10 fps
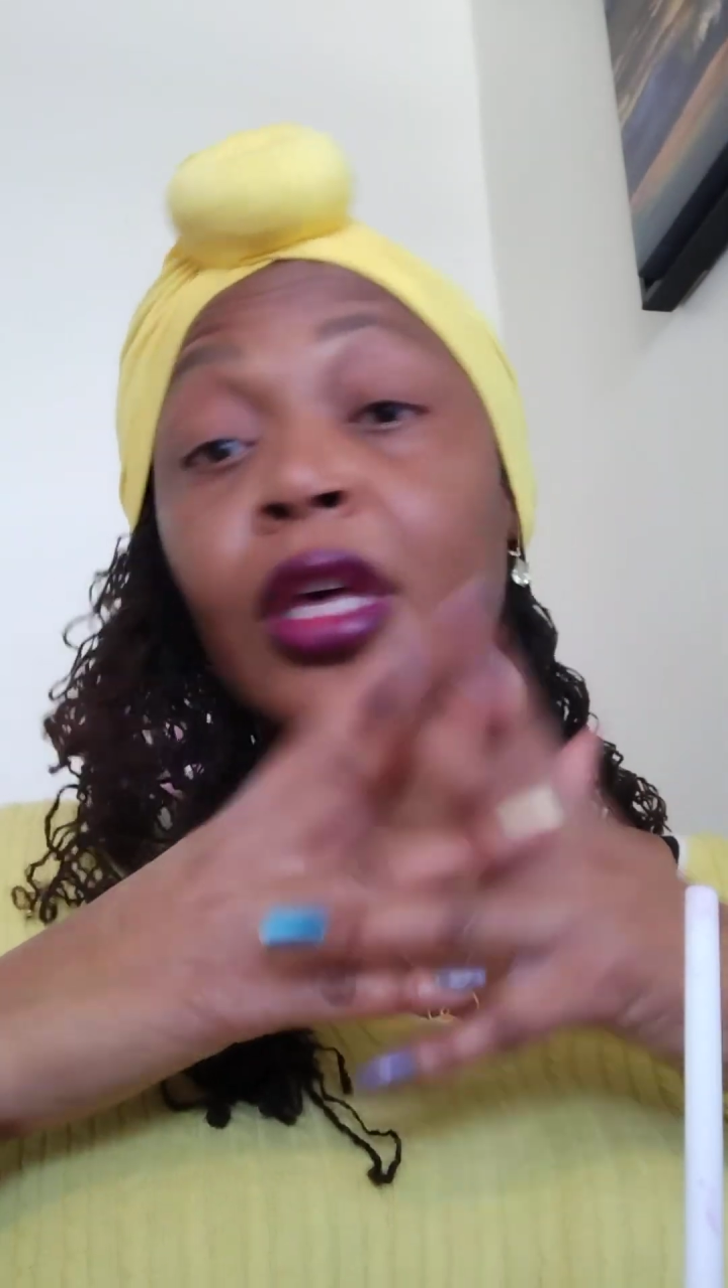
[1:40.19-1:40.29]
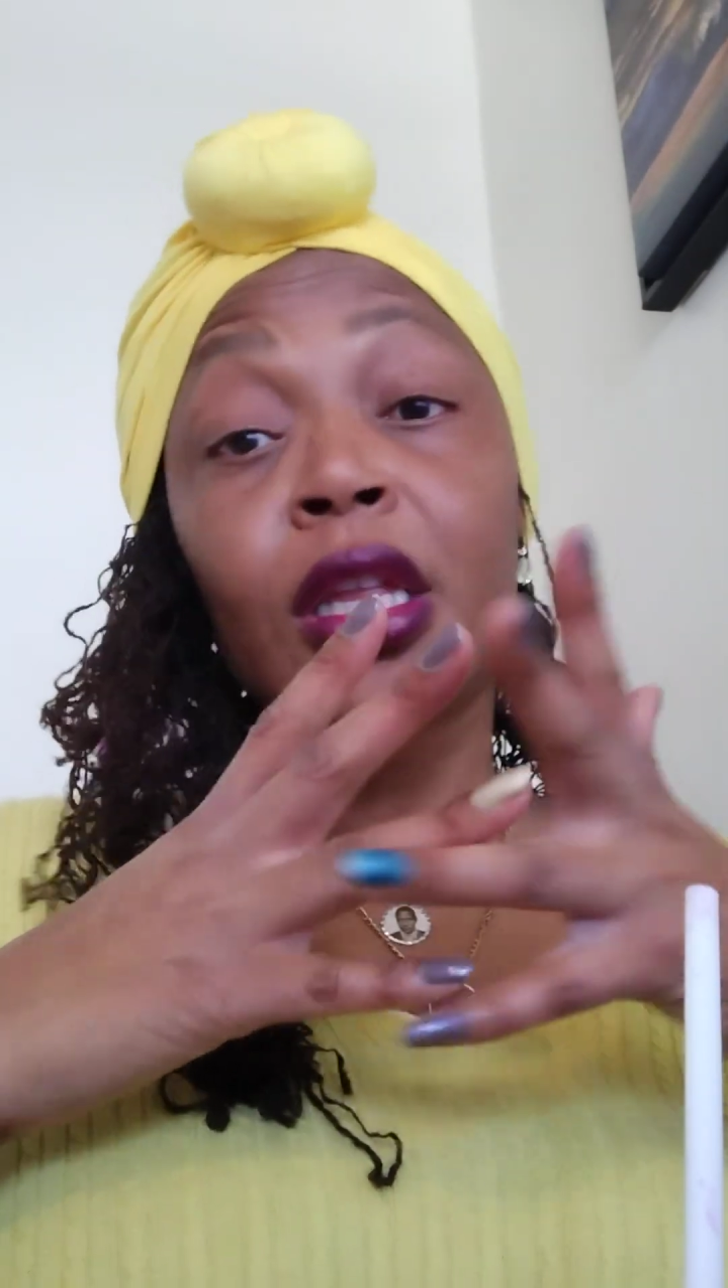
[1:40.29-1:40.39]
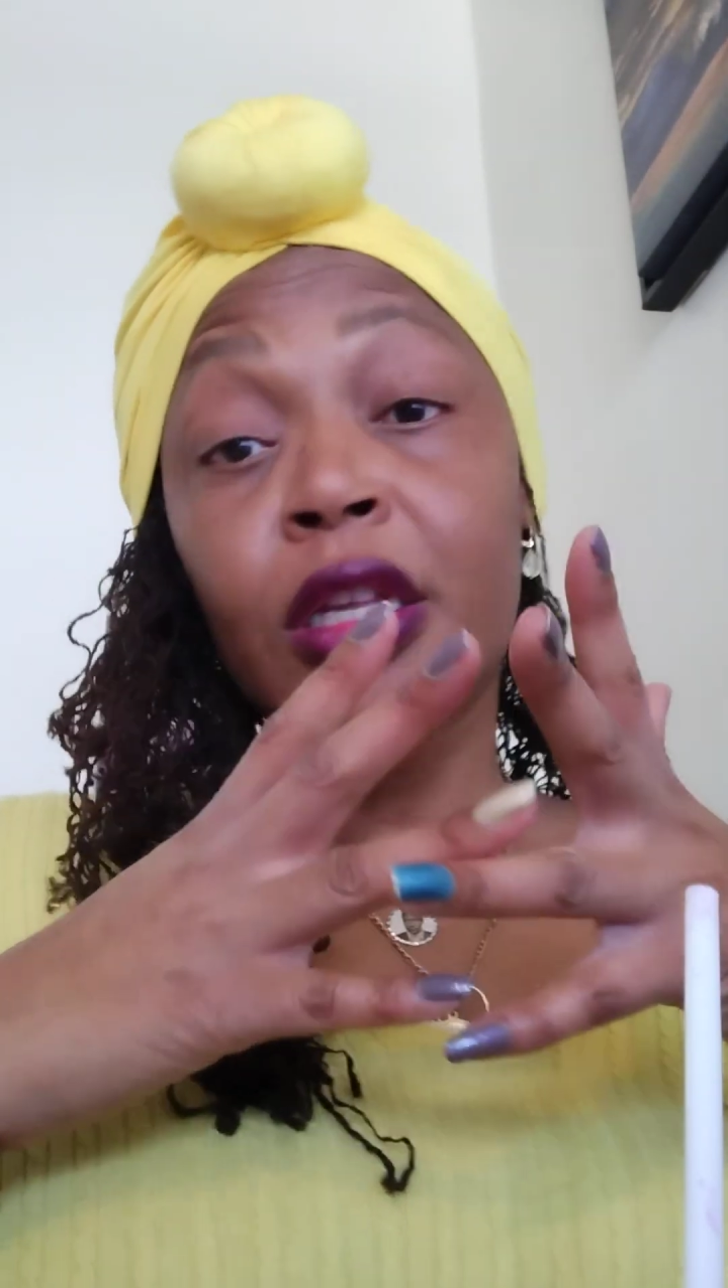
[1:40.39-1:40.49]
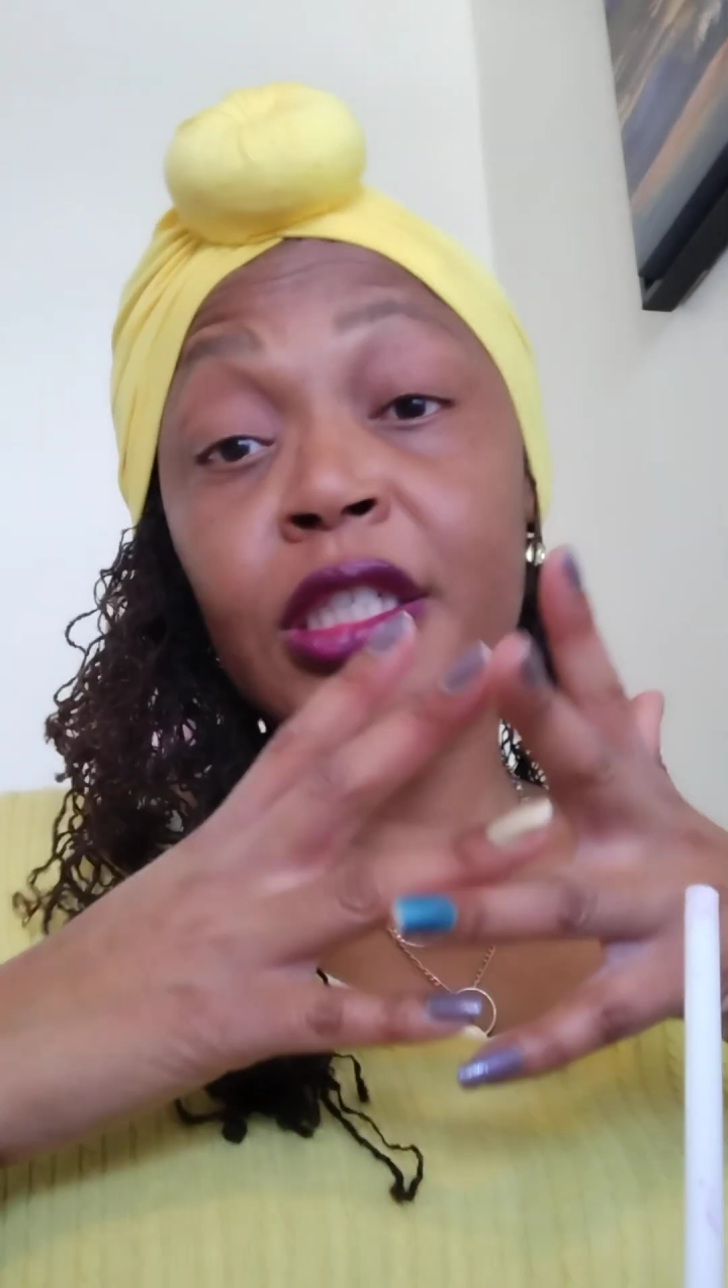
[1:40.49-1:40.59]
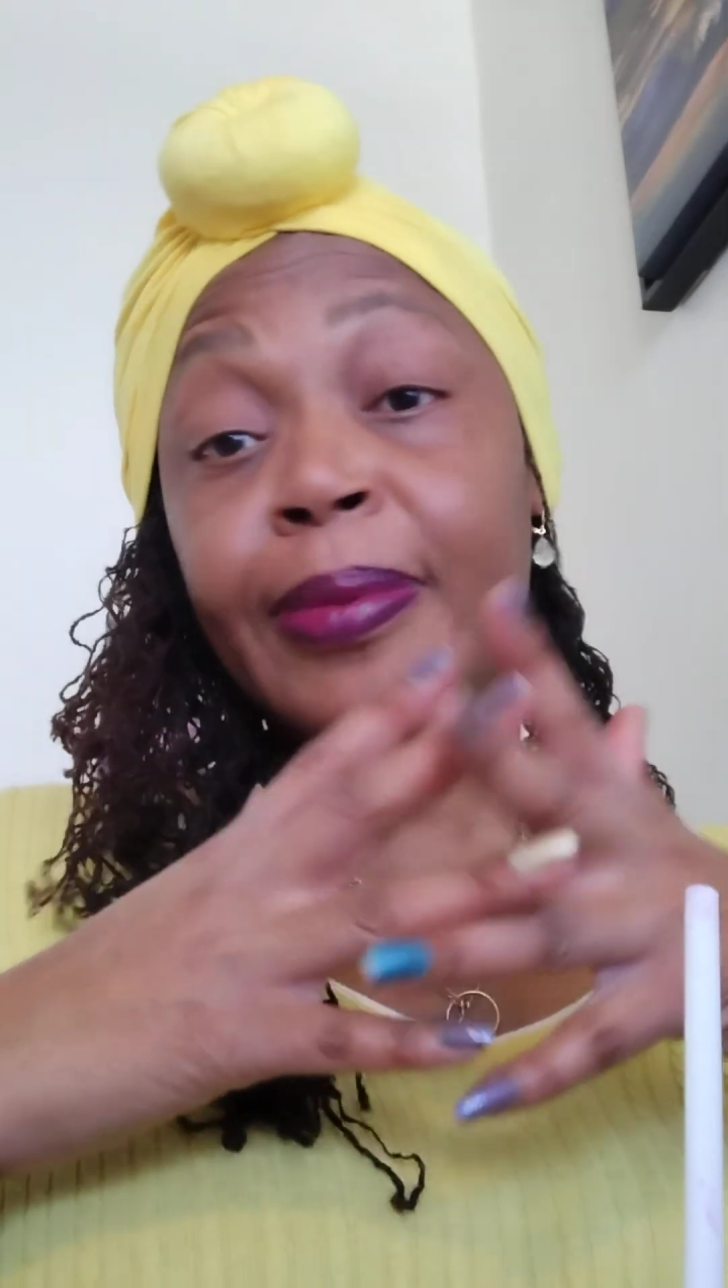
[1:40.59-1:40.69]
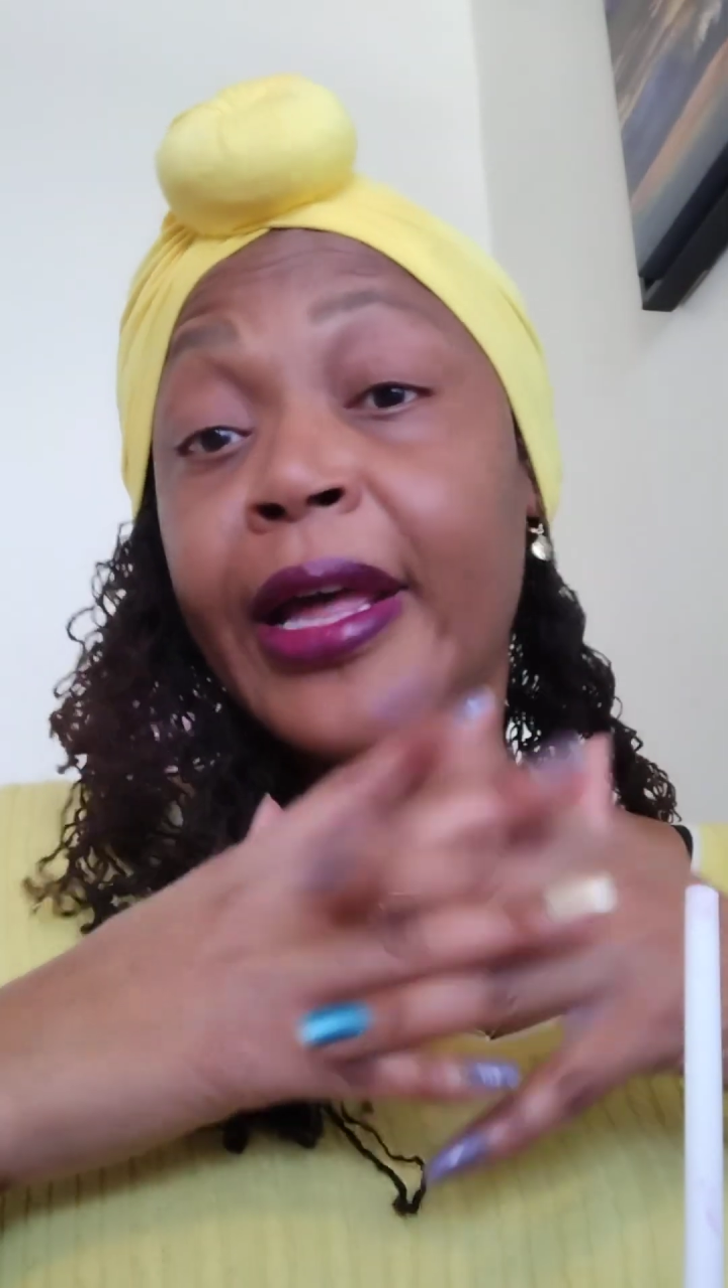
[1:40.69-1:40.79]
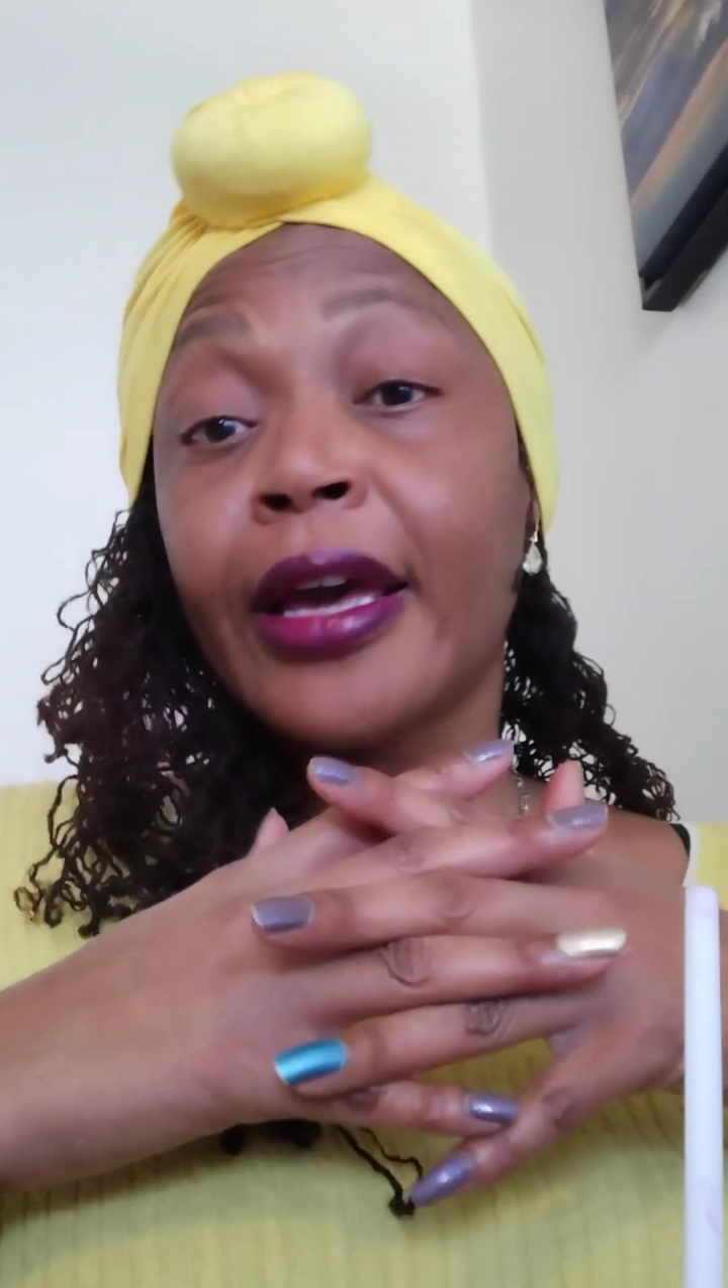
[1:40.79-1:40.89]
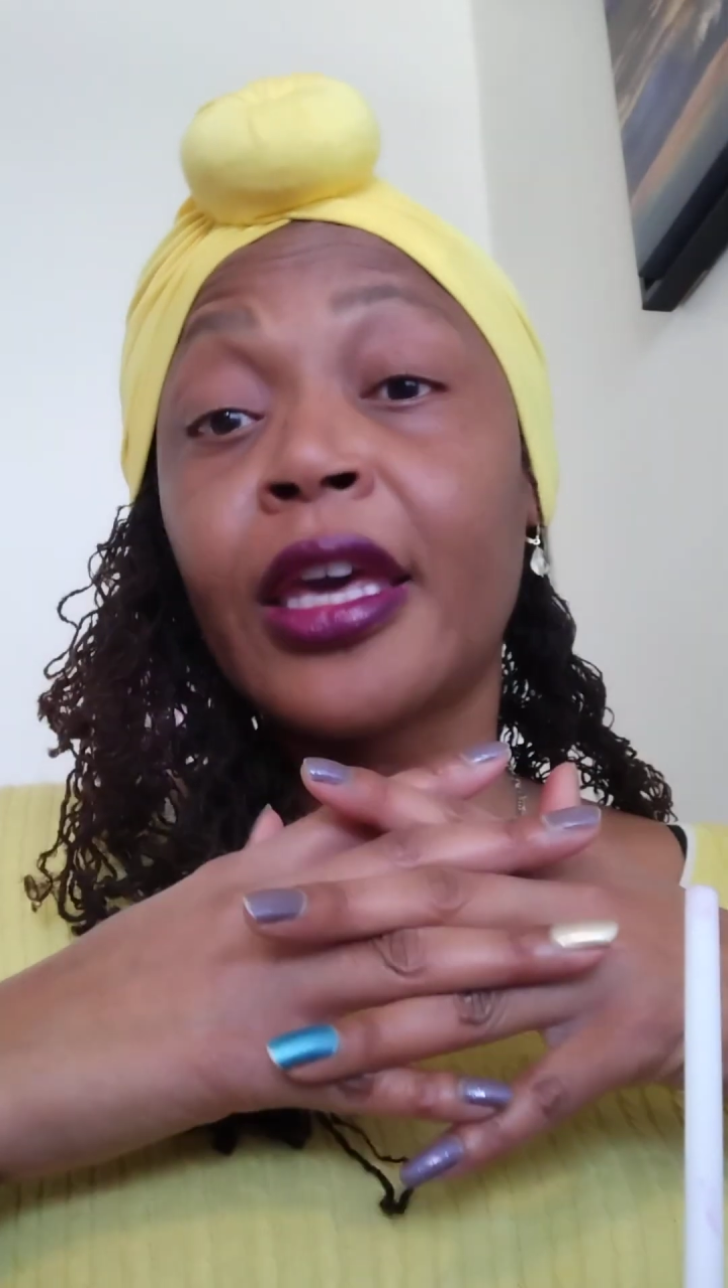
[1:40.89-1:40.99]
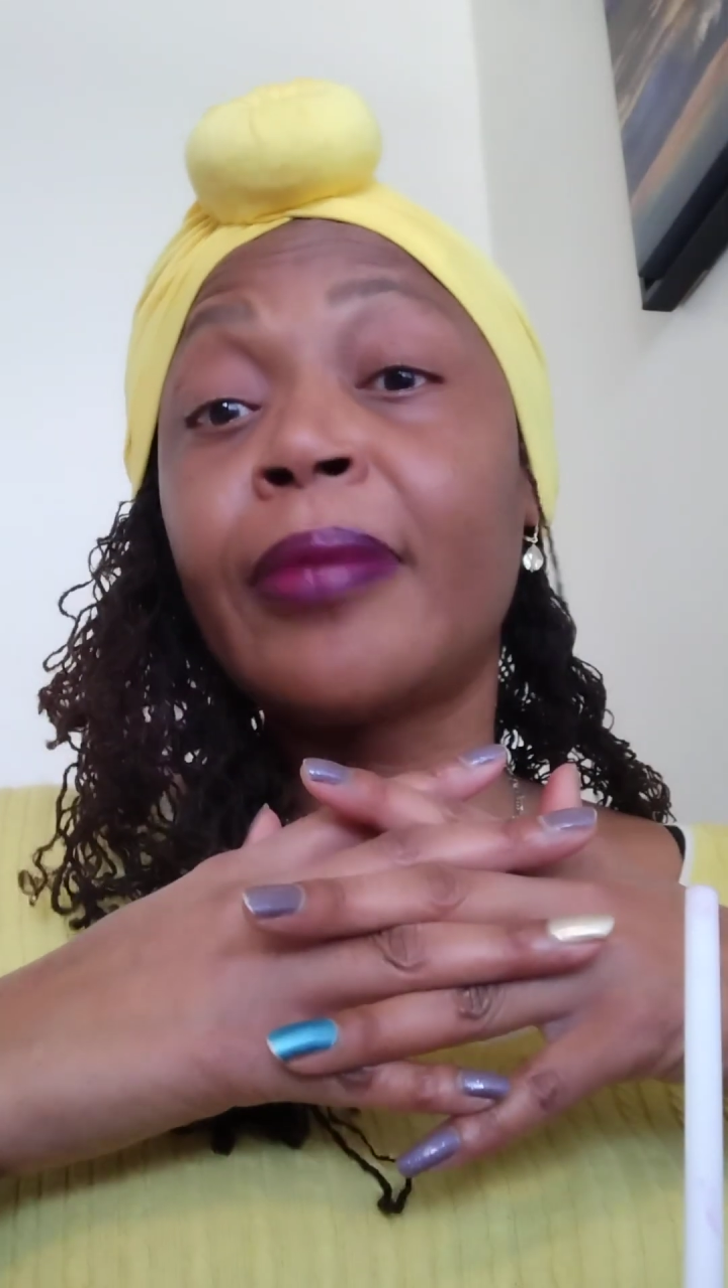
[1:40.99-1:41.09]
he looks black,